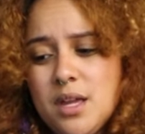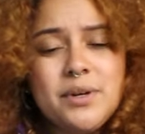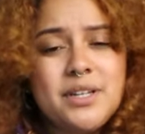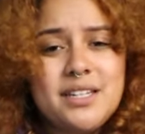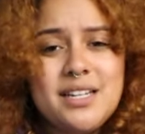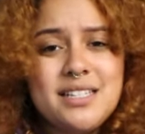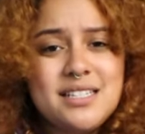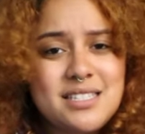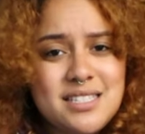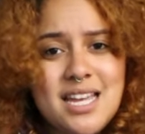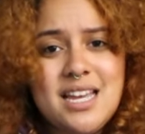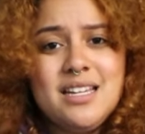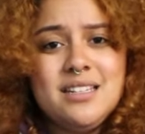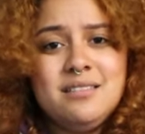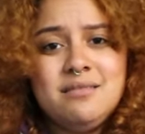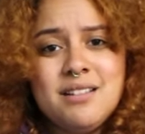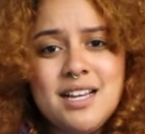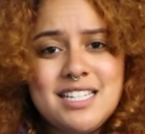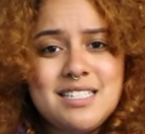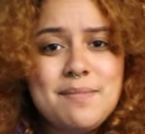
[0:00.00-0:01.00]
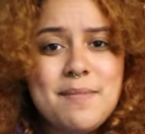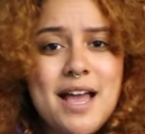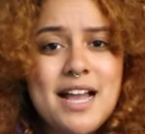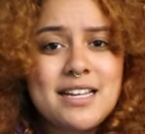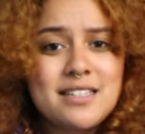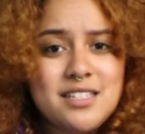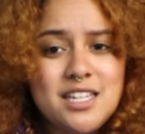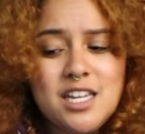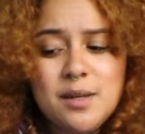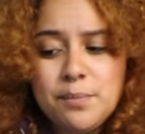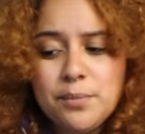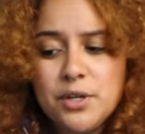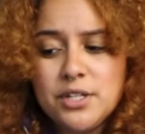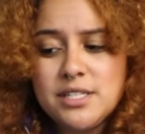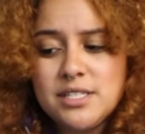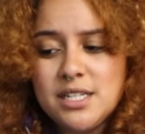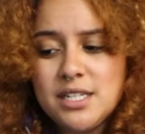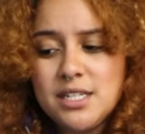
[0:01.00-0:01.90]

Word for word: but instead, as Maxine puts